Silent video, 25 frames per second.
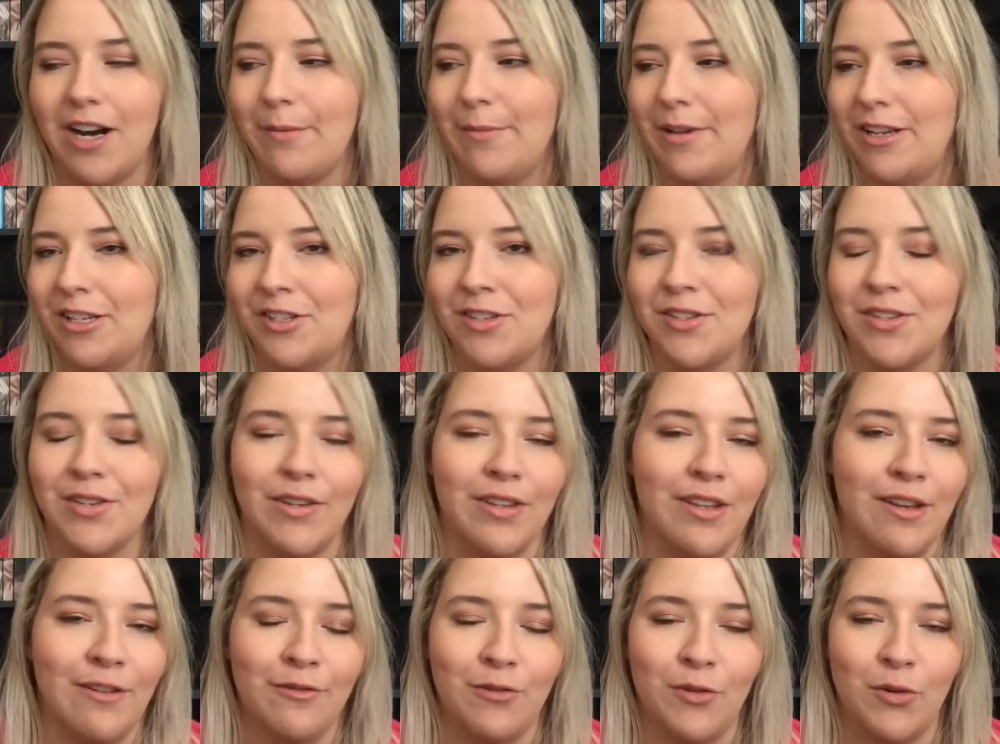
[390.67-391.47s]
I mean, she's
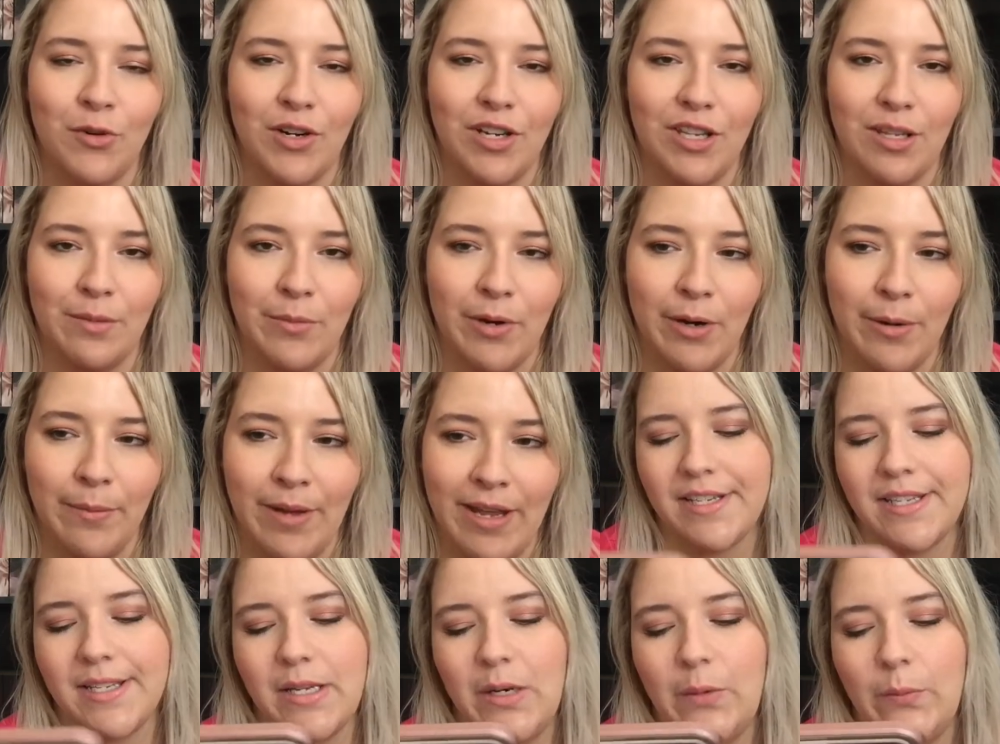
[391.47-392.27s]
only 4 at the
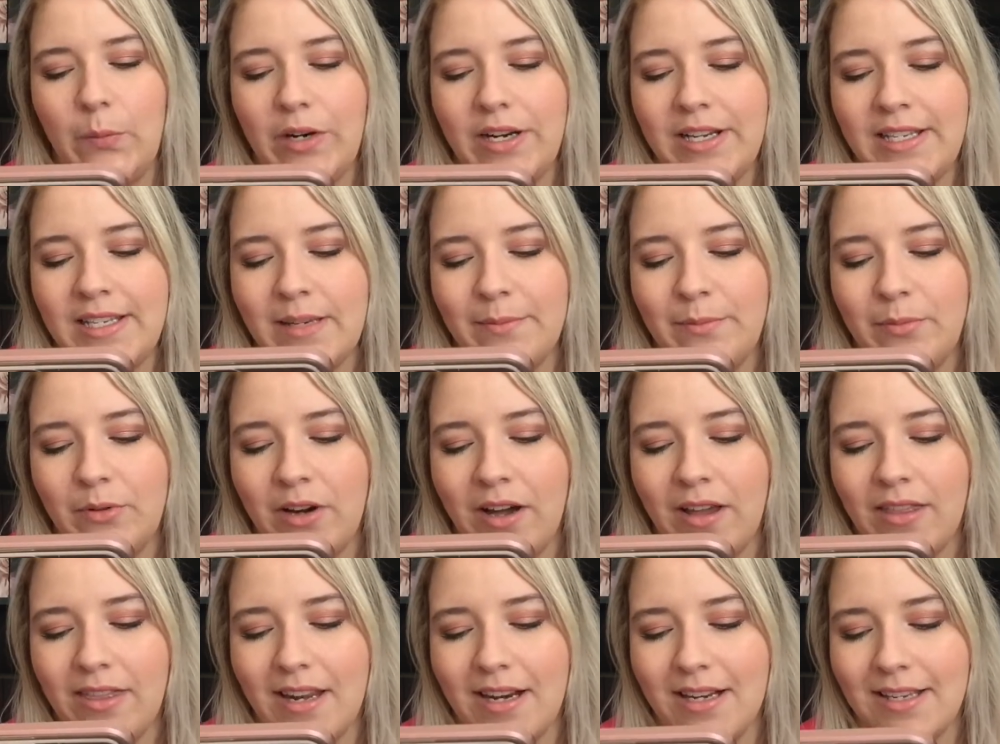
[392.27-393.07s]
moment. What is the
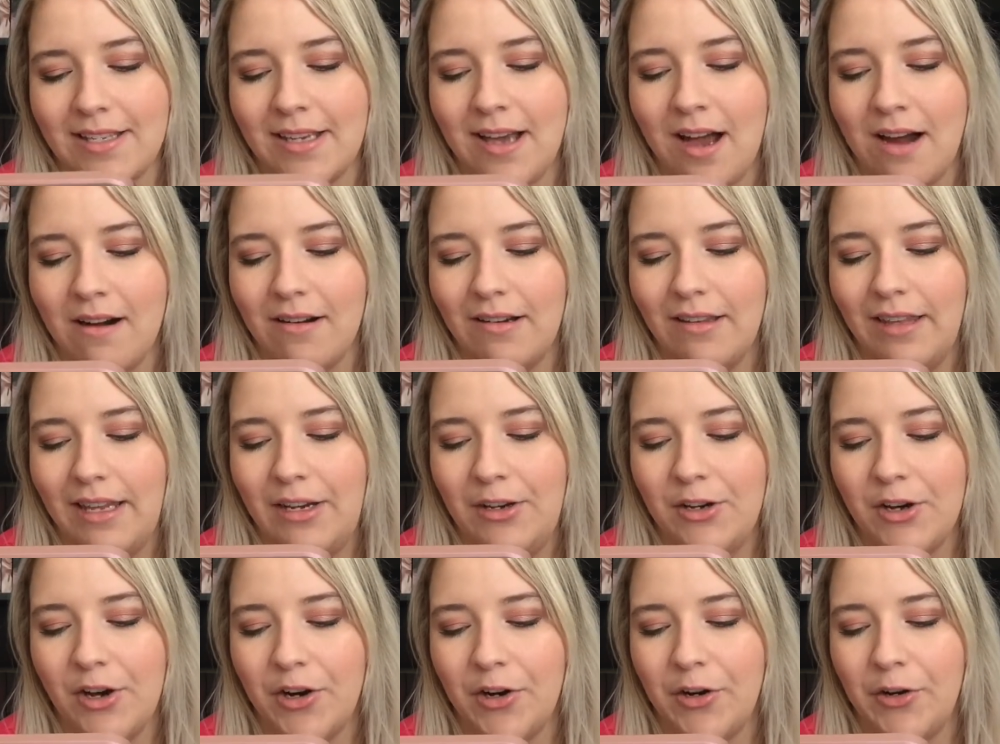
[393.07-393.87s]
book that is currently
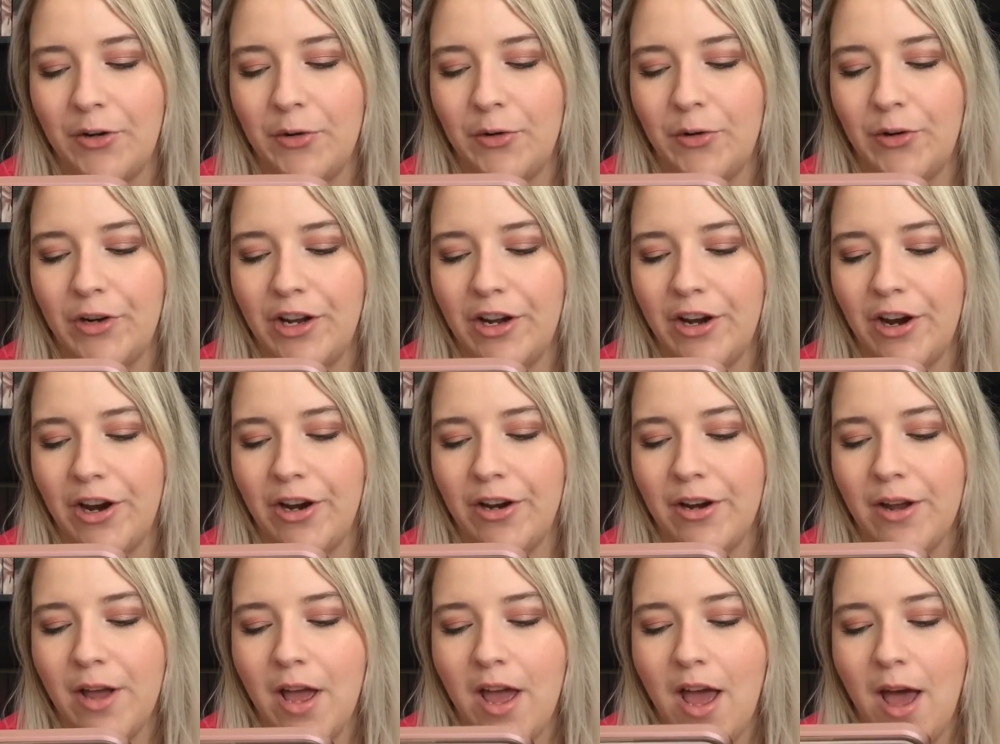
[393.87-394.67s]
not on
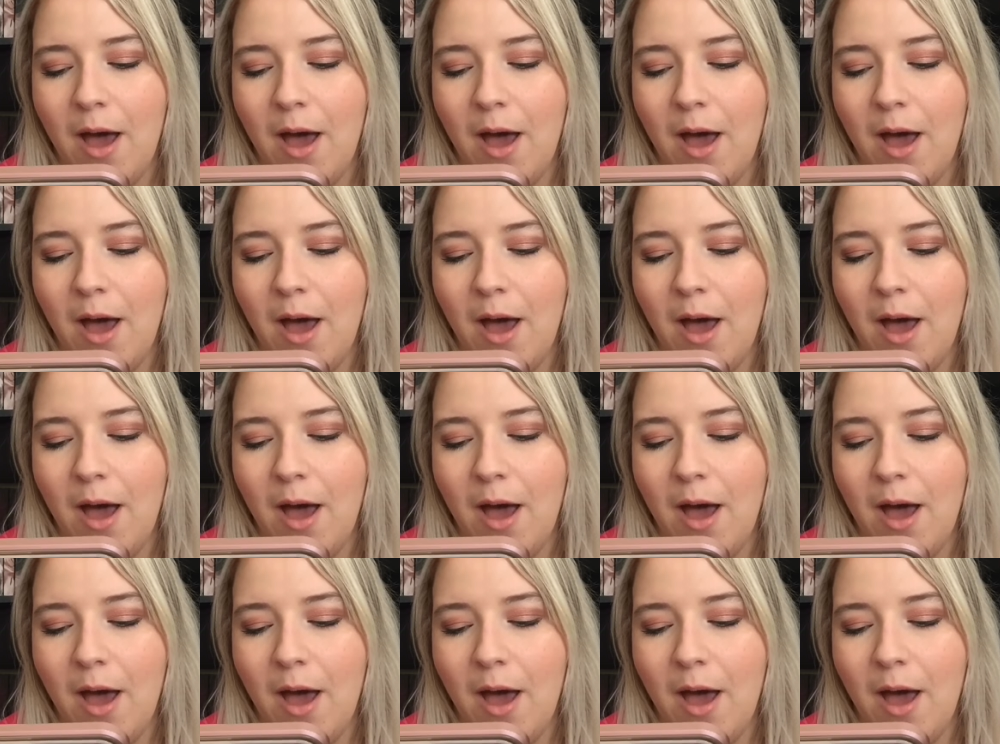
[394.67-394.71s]
audio